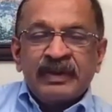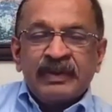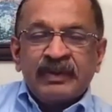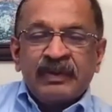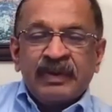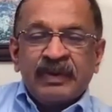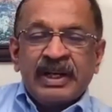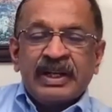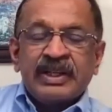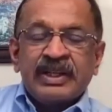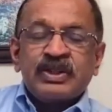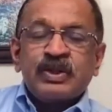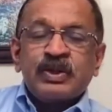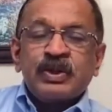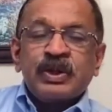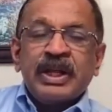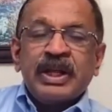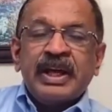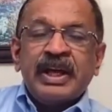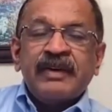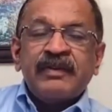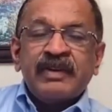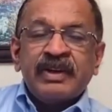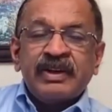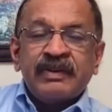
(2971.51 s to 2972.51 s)
Whereas
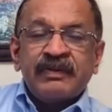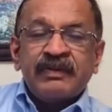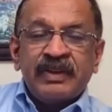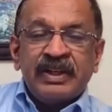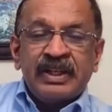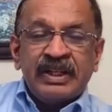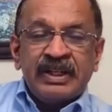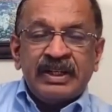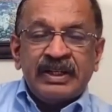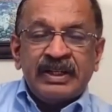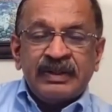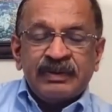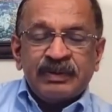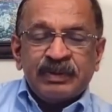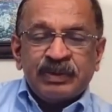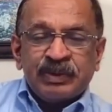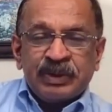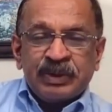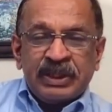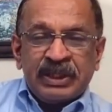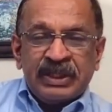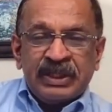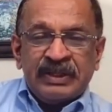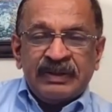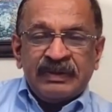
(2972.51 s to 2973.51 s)
today,
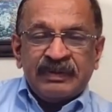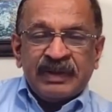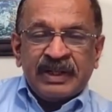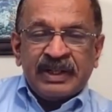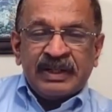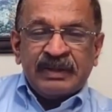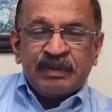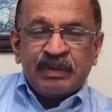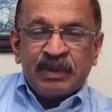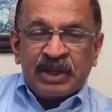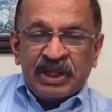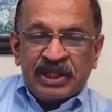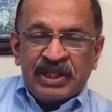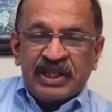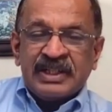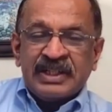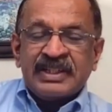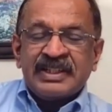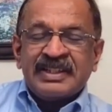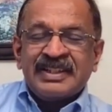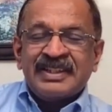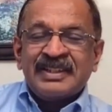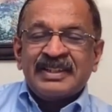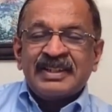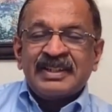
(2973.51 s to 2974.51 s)
when
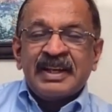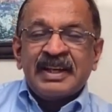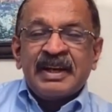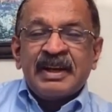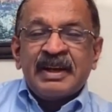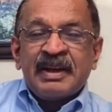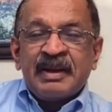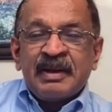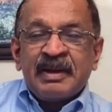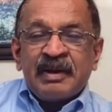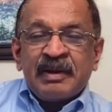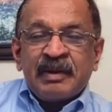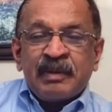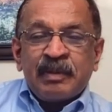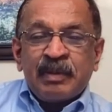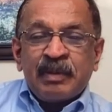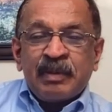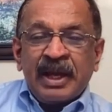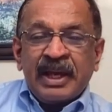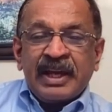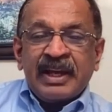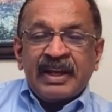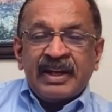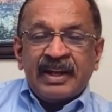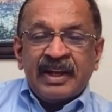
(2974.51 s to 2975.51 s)
machines
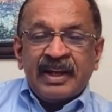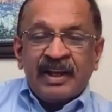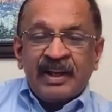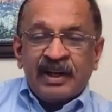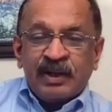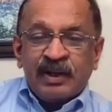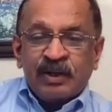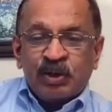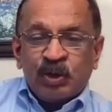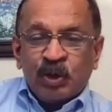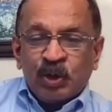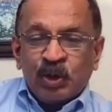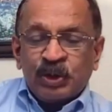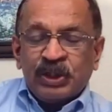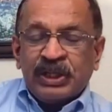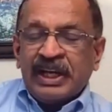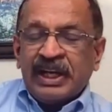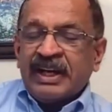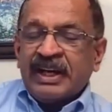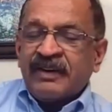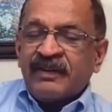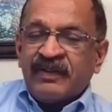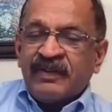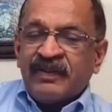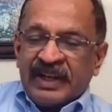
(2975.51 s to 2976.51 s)
make an error, though they
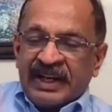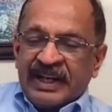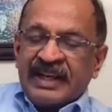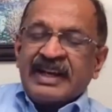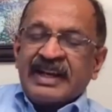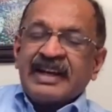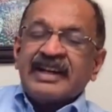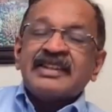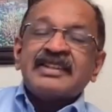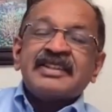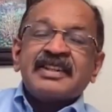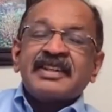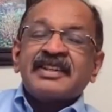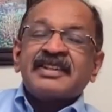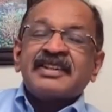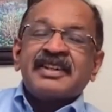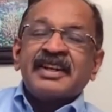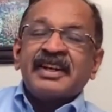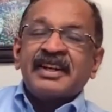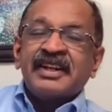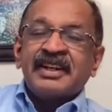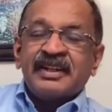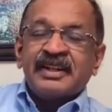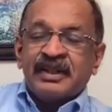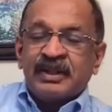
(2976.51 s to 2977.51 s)
are very
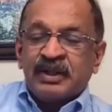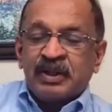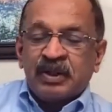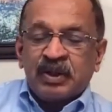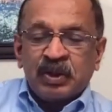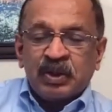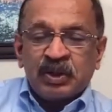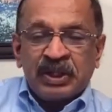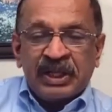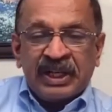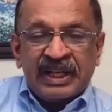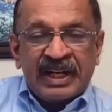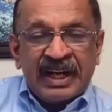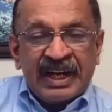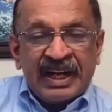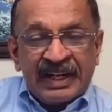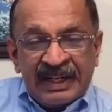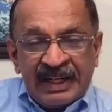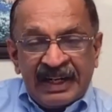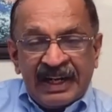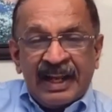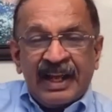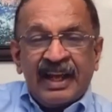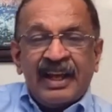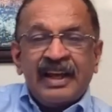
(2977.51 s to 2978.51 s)
consistent, though they are
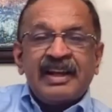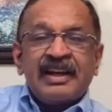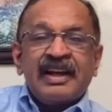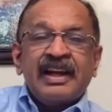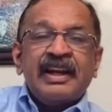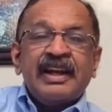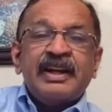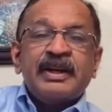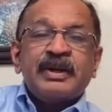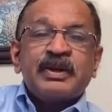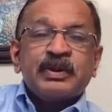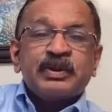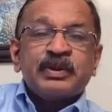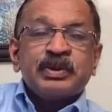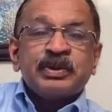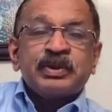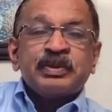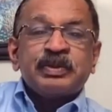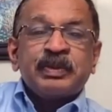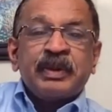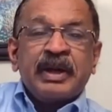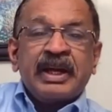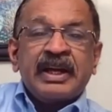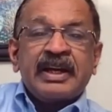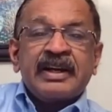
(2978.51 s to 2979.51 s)
unlikely to
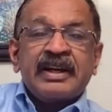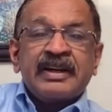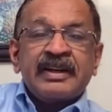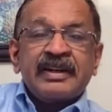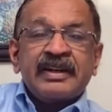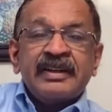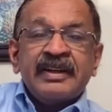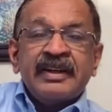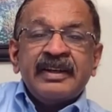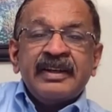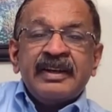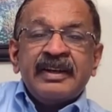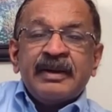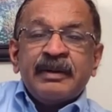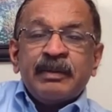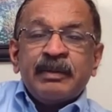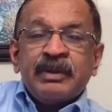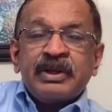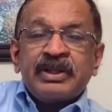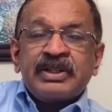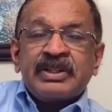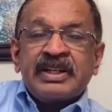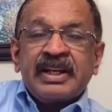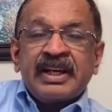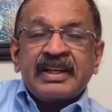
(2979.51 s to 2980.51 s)
make
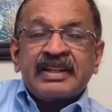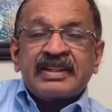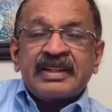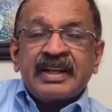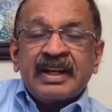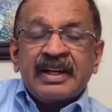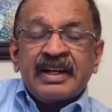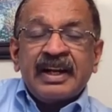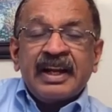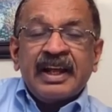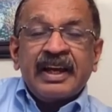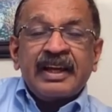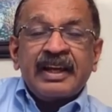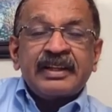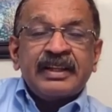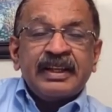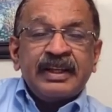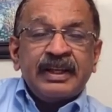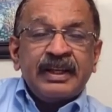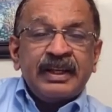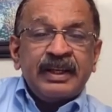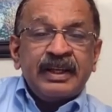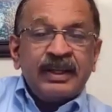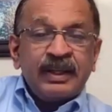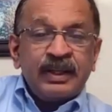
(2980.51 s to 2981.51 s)
mistakes, unlike
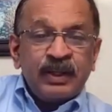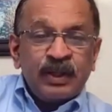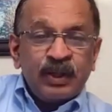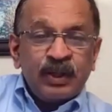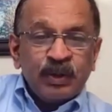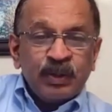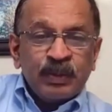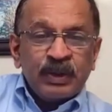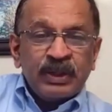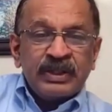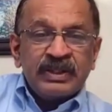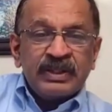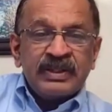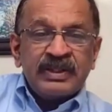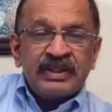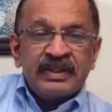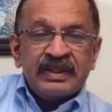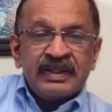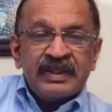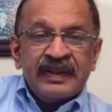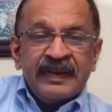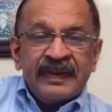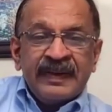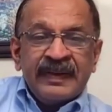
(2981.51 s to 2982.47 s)
the humans,